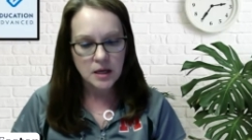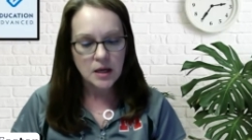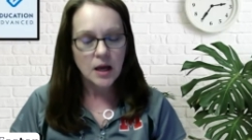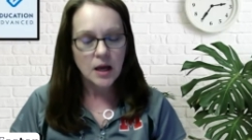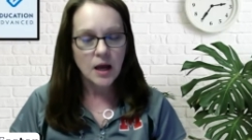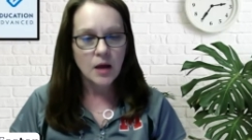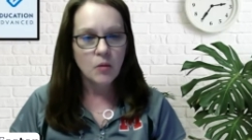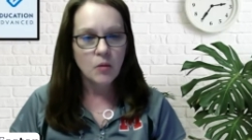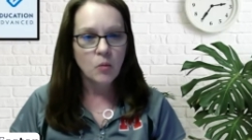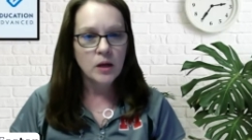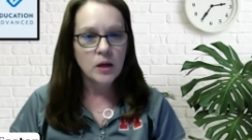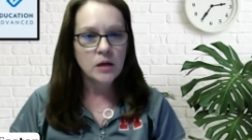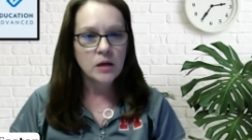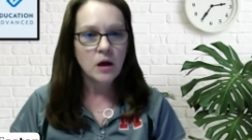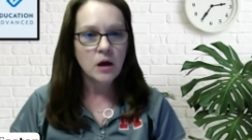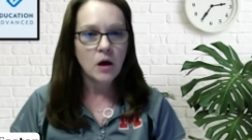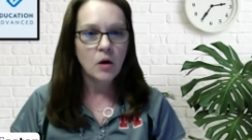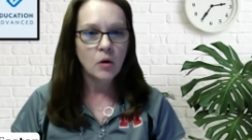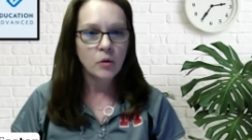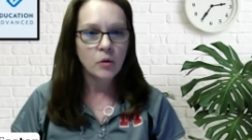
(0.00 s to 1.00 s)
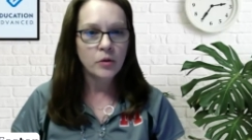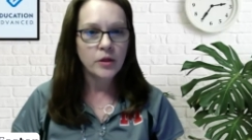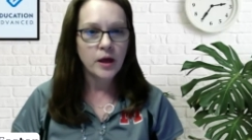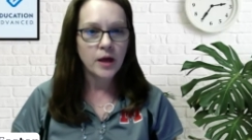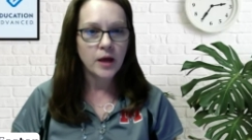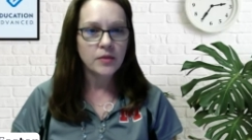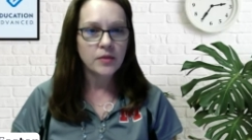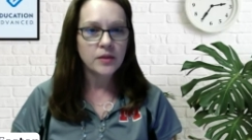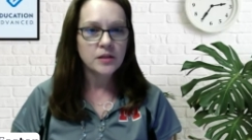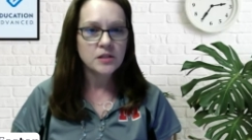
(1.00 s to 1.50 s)
And we know that
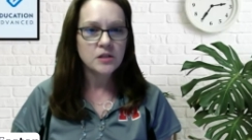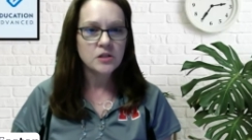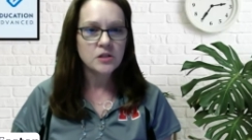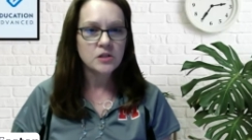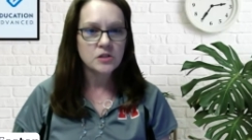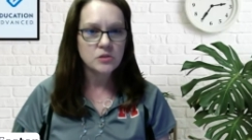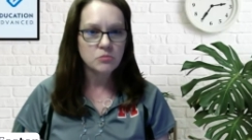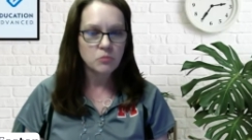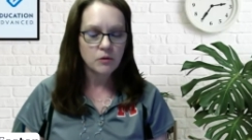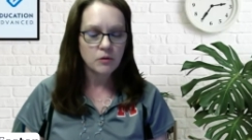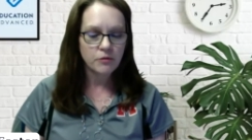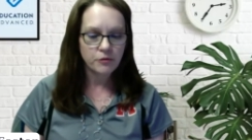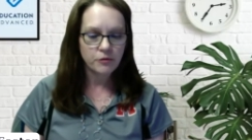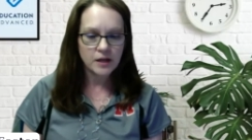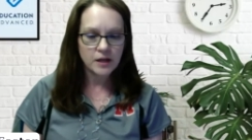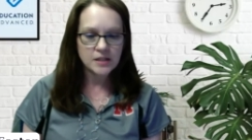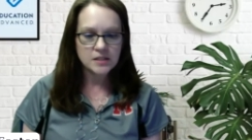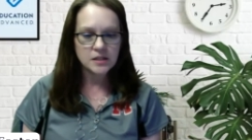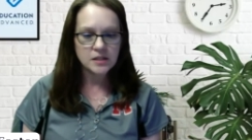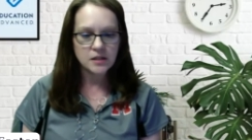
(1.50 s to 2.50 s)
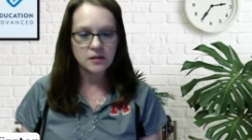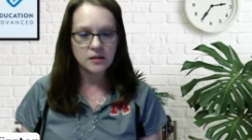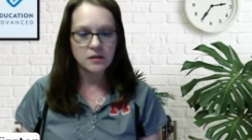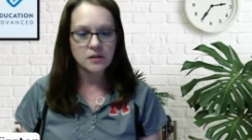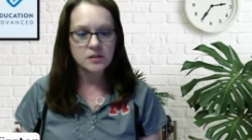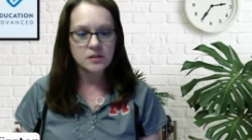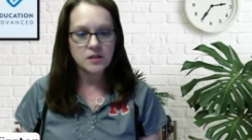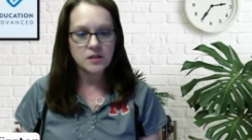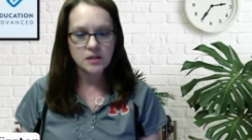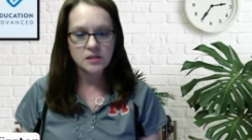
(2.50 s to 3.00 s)
this is reflected in the
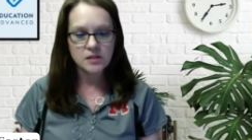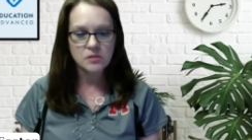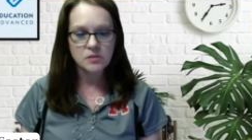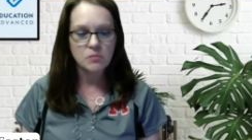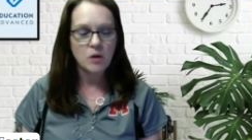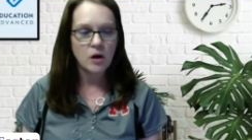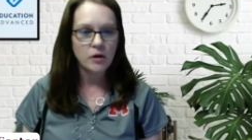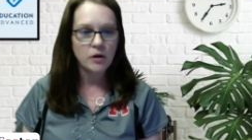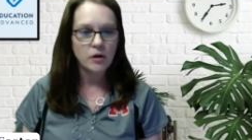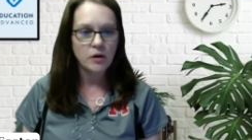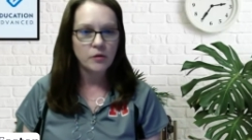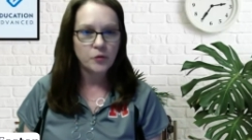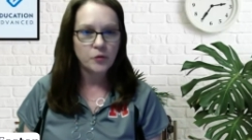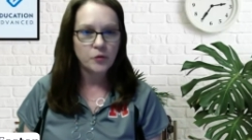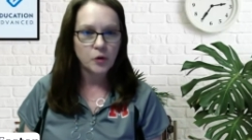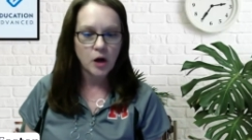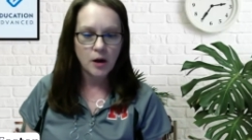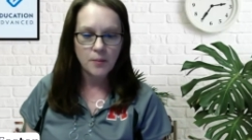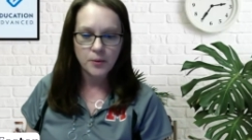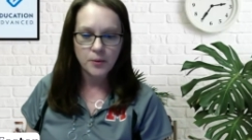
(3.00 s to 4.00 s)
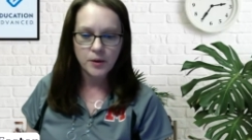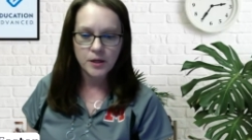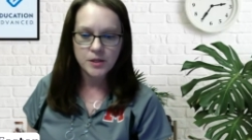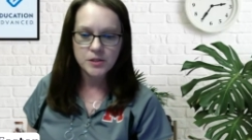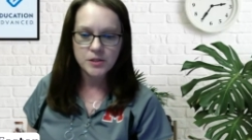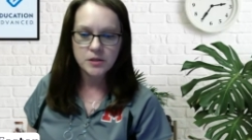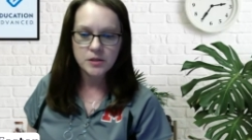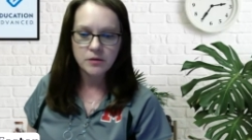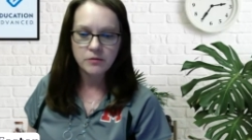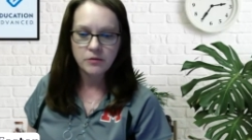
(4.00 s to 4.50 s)
Texas model for
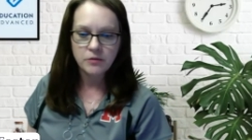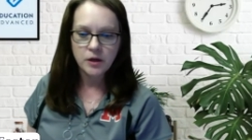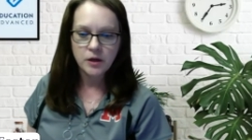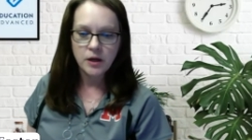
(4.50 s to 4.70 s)
comprehensive